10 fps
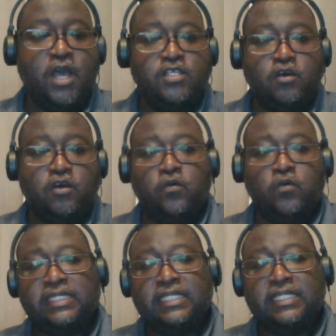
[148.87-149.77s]
So
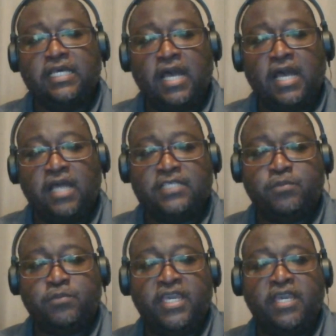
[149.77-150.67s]
let's
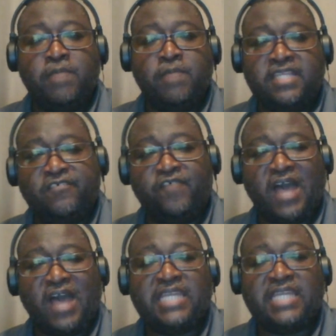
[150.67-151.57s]
begin by
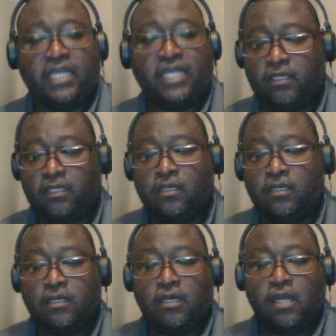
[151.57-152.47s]
defining
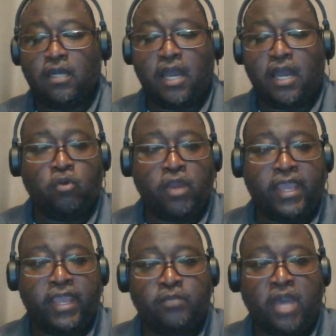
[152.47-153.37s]

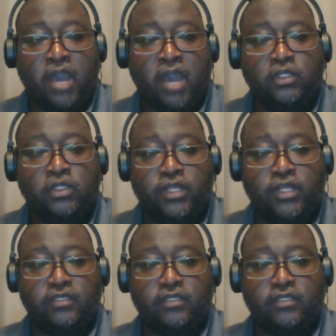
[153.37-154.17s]
brain-powered learning.